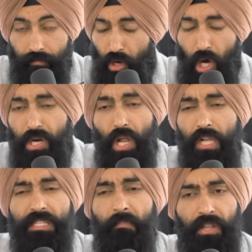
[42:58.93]
one hundred
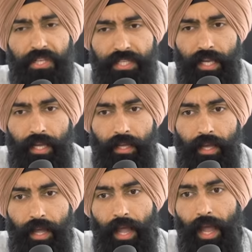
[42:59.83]
dollars a month today,
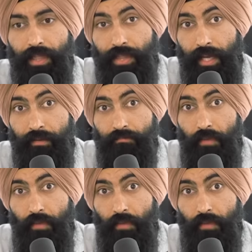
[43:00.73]
and then